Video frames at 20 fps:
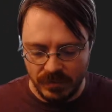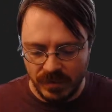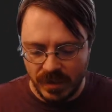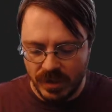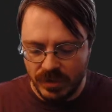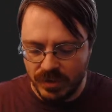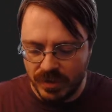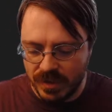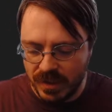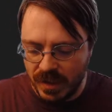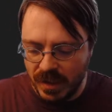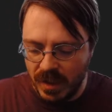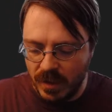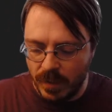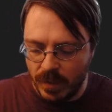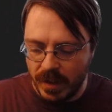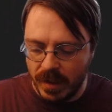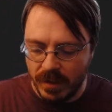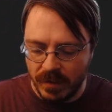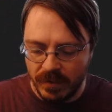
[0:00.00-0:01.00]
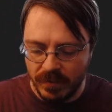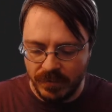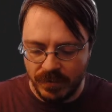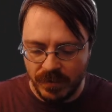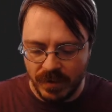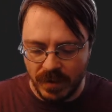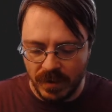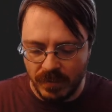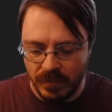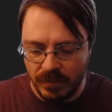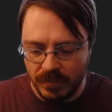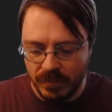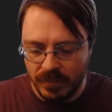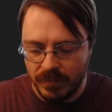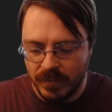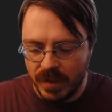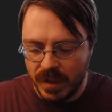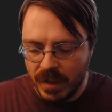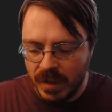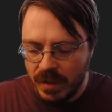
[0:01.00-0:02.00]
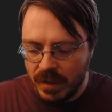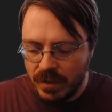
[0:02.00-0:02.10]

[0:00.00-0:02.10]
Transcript: ranges anywhere from